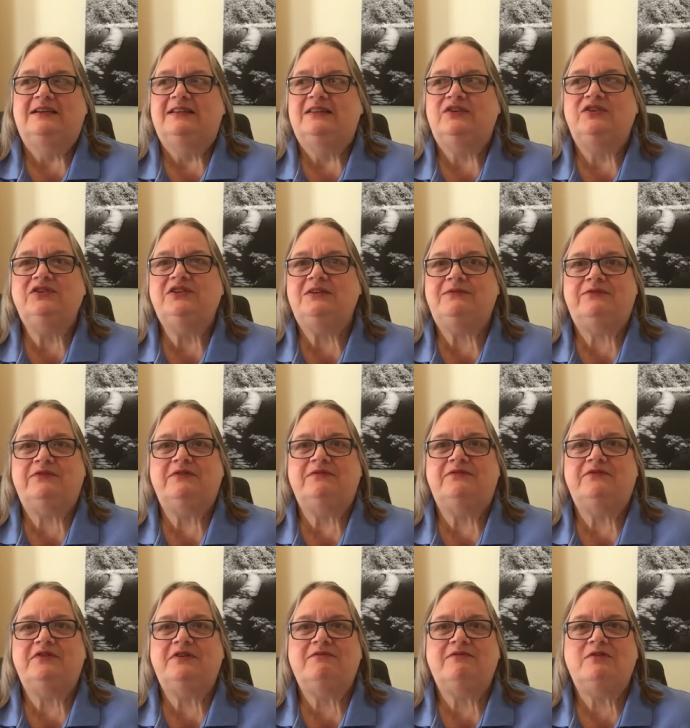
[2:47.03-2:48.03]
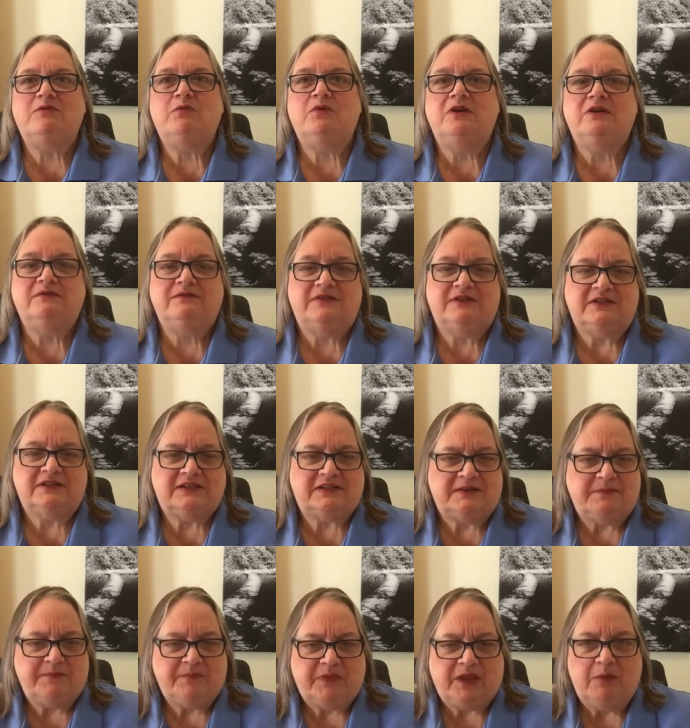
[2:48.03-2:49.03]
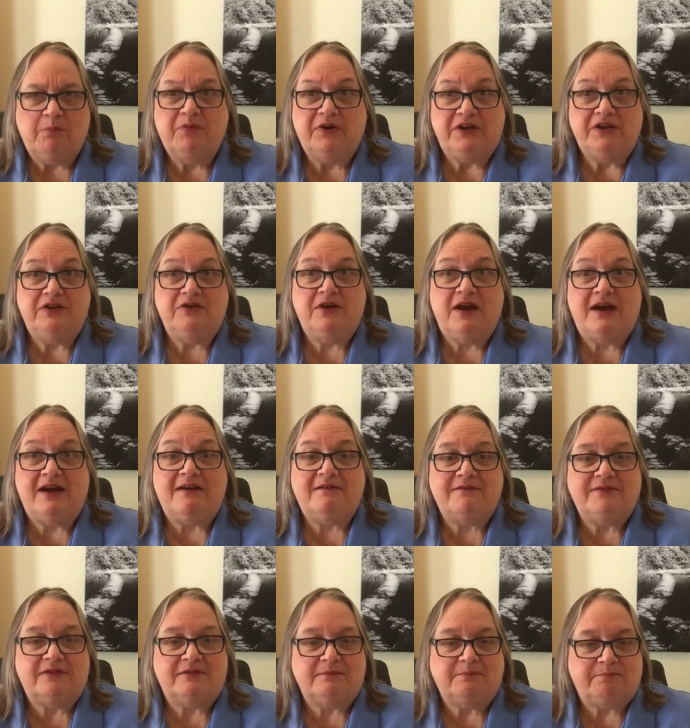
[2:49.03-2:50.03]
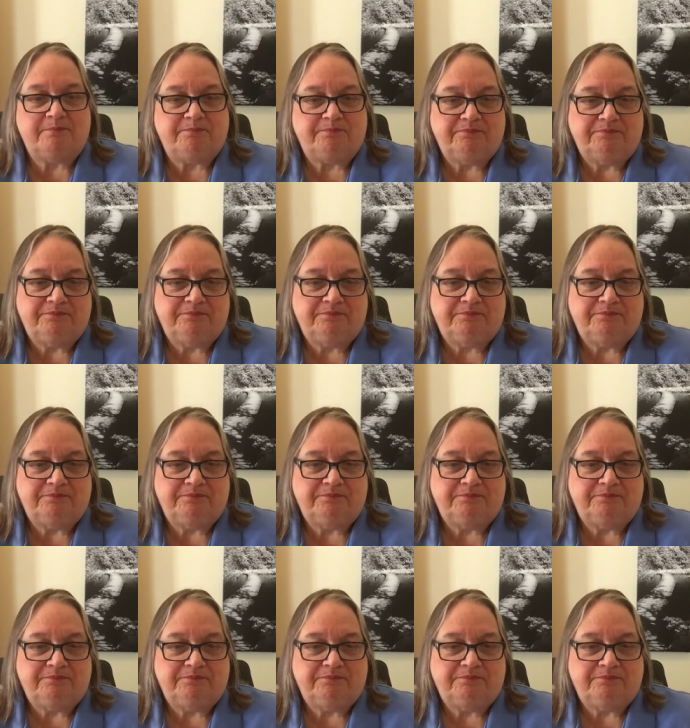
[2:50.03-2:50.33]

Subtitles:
They're different for every one of us, but you have them.